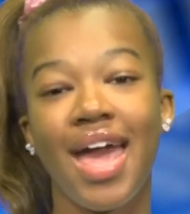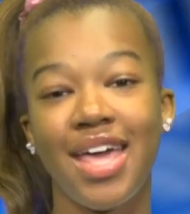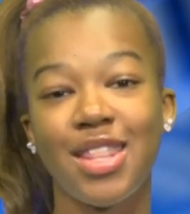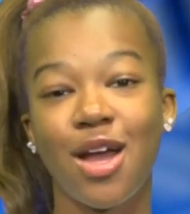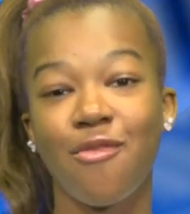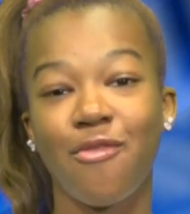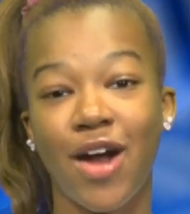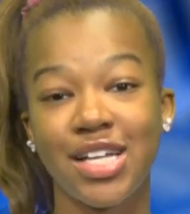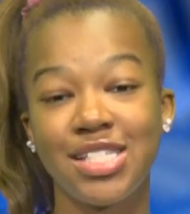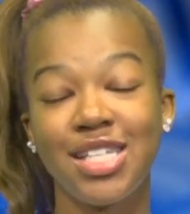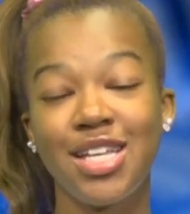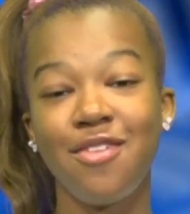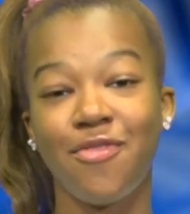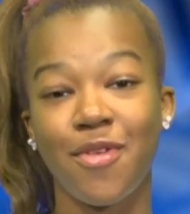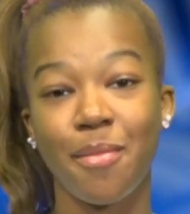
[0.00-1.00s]
in their
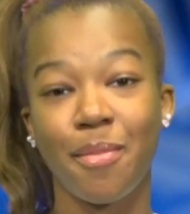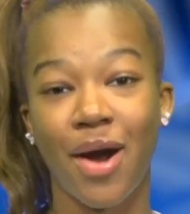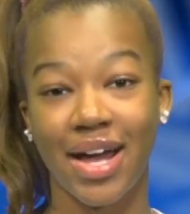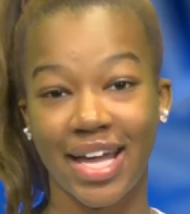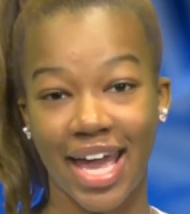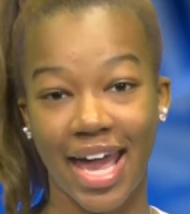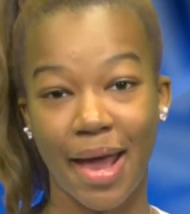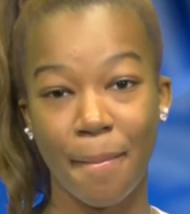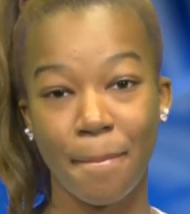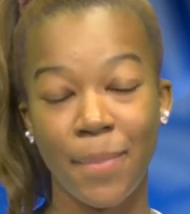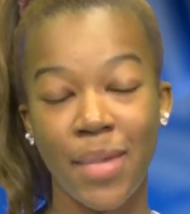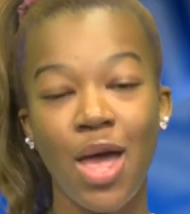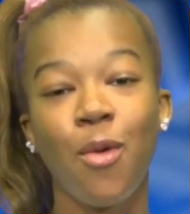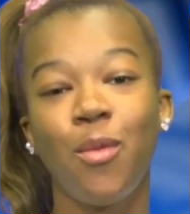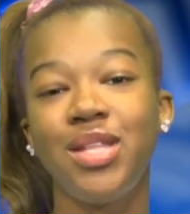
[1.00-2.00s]
varsity football game.
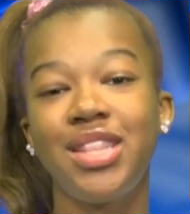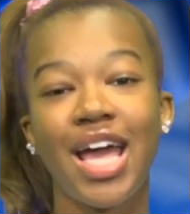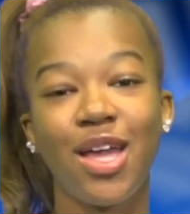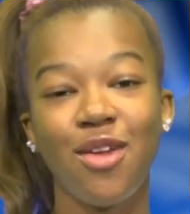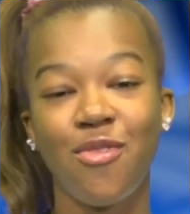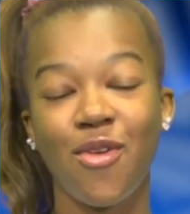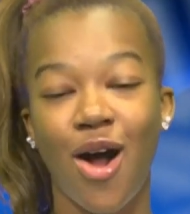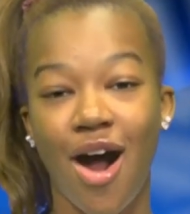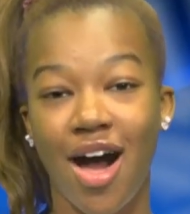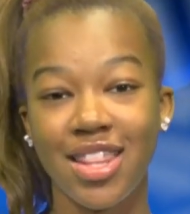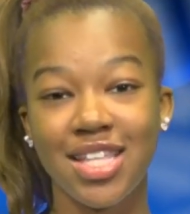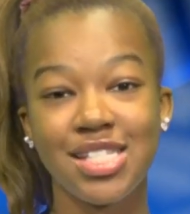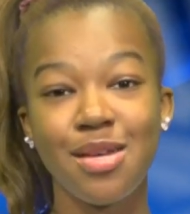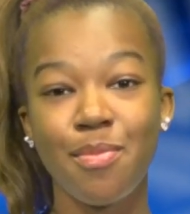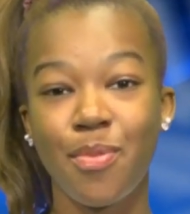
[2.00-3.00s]
We thank you for all
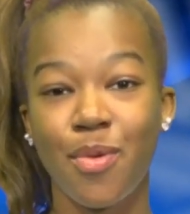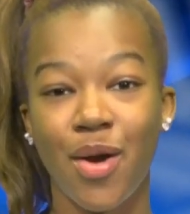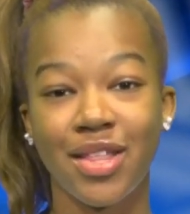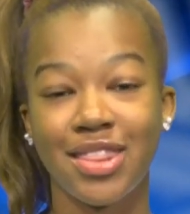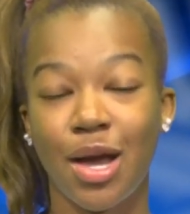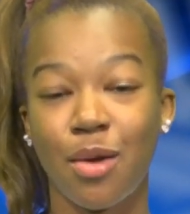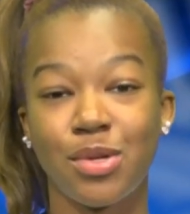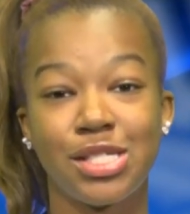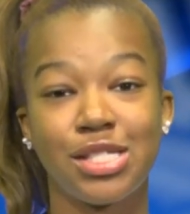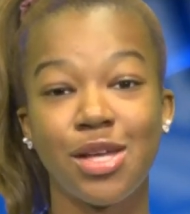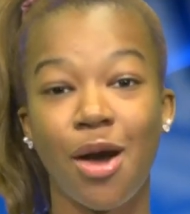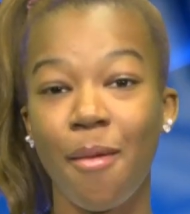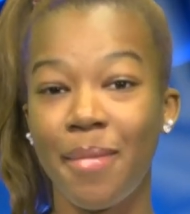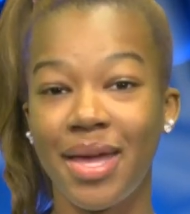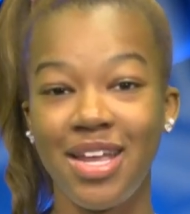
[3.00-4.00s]
the support. There were
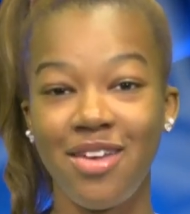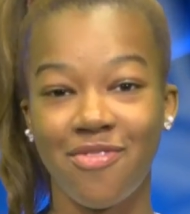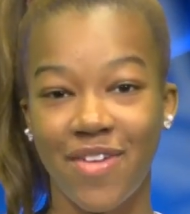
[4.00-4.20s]
so many